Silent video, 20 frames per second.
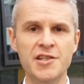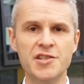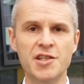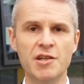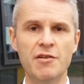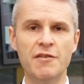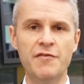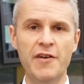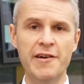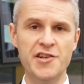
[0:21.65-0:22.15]

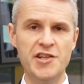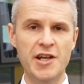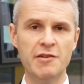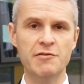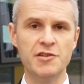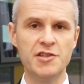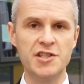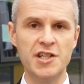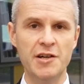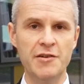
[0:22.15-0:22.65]
so a very
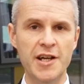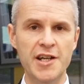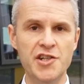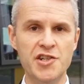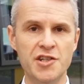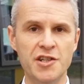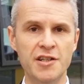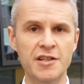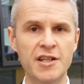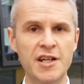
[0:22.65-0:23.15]
generous
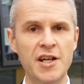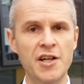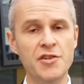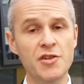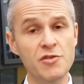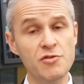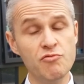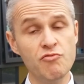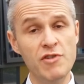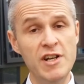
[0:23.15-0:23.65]
donation
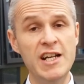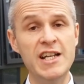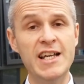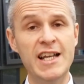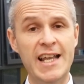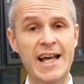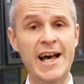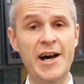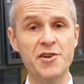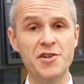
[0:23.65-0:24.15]
that's really
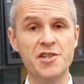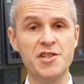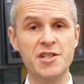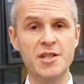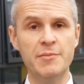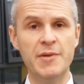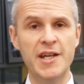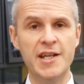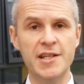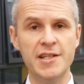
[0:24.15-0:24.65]
allowed us
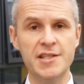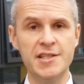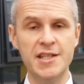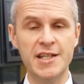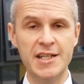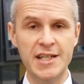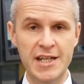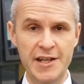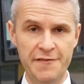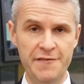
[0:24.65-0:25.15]
to make a
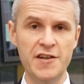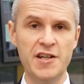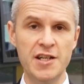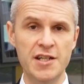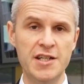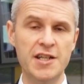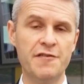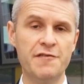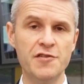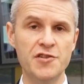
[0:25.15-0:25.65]

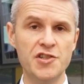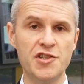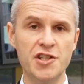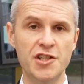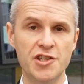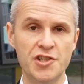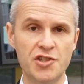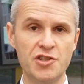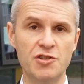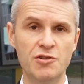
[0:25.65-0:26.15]
significant difference
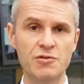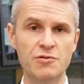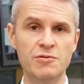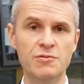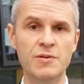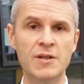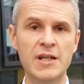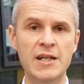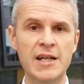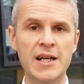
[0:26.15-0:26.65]
to the school.
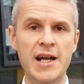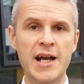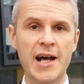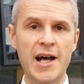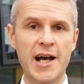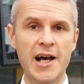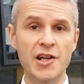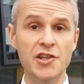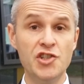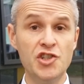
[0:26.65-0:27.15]

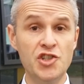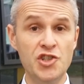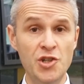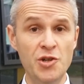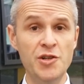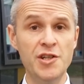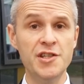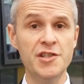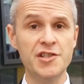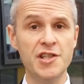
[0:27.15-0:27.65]

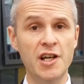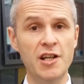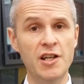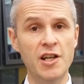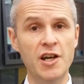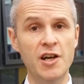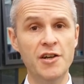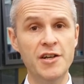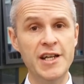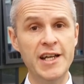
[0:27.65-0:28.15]
Students are
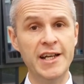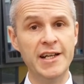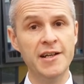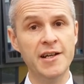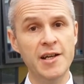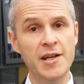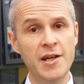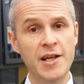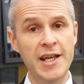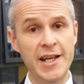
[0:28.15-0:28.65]
learning
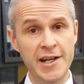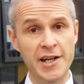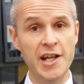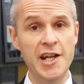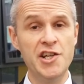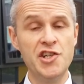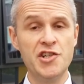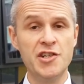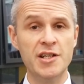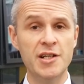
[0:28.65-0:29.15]

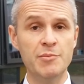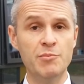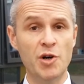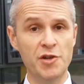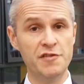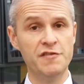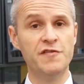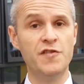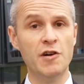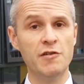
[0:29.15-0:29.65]
English and
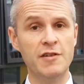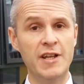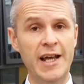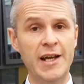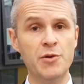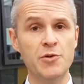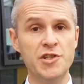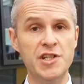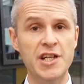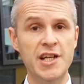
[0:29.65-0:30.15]
modern foreign
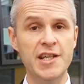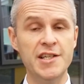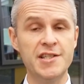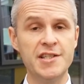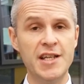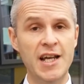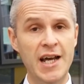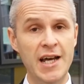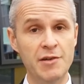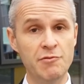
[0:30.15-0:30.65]

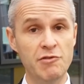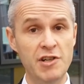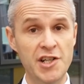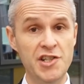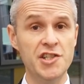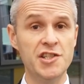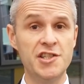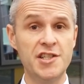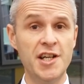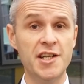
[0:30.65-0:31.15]
languages and
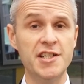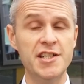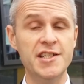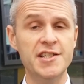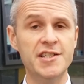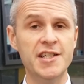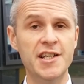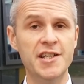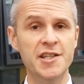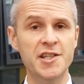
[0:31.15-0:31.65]
religious
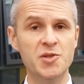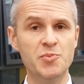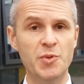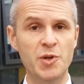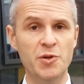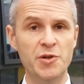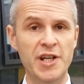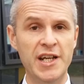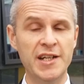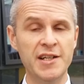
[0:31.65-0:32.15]
studies in this
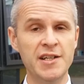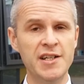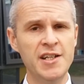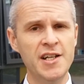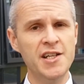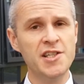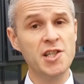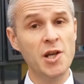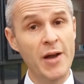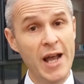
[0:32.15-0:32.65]
building,
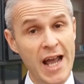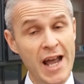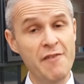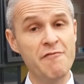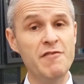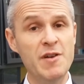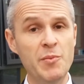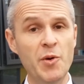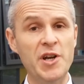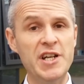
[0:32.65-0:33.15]
so
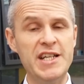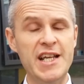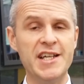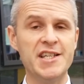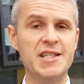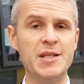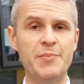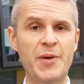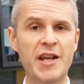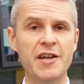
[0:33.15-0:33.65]
everybody
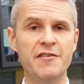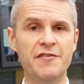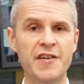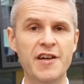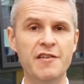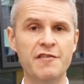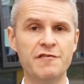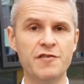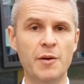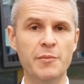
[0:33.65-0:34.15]
gets to
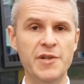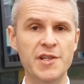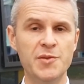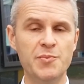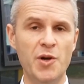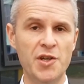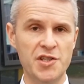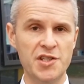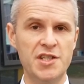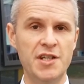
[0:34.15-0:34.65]
benefit from
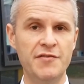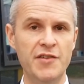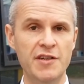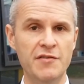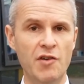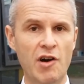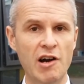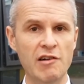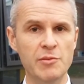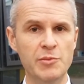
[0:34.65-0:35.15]
its positive
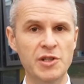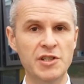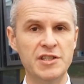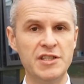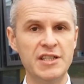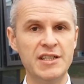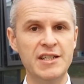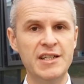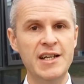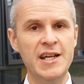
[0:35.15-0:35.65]

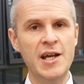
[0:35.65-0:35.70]
environment.